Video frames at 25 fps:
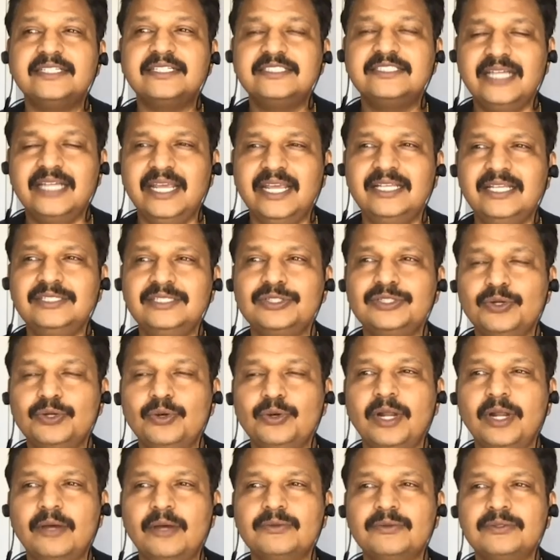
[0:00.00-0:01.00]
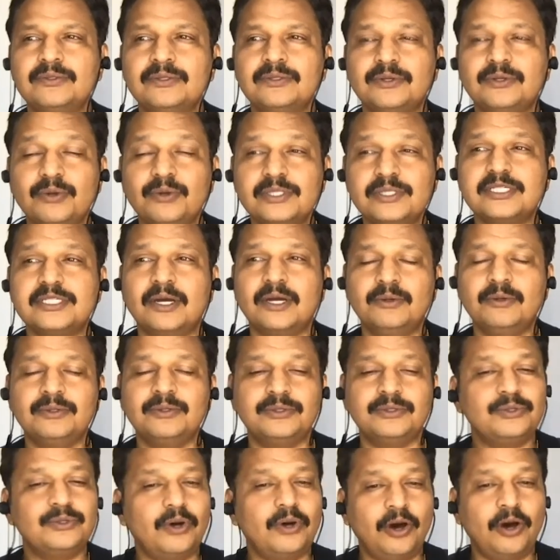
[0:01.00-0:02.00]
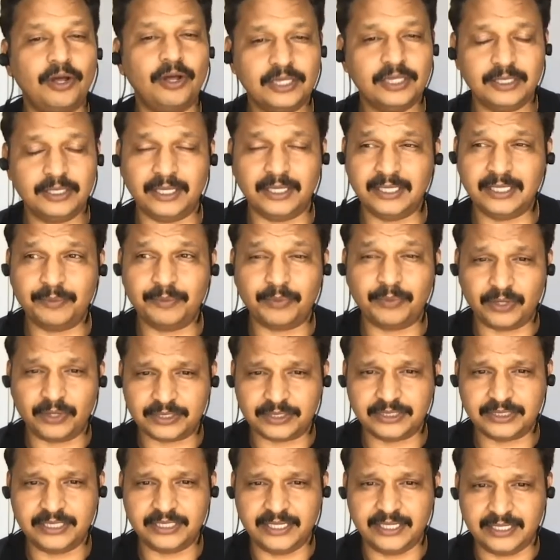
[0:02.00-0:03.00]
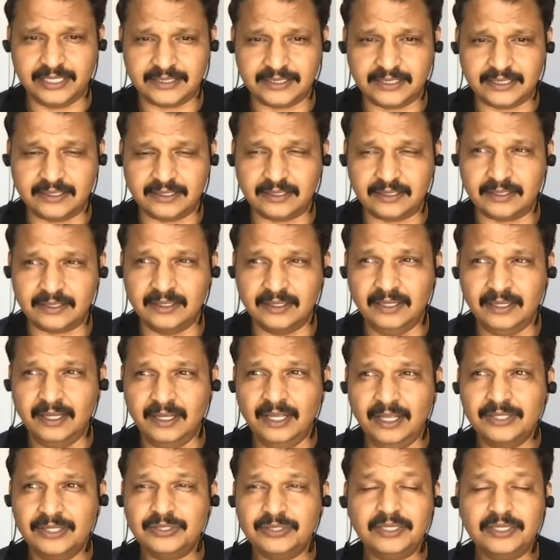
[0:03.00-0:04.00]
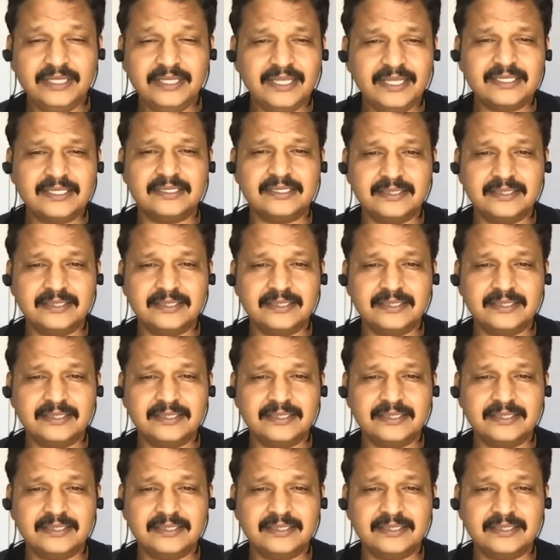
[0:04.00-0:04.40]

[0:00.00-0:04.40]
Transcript: change rolls out to all the other production data centers. So these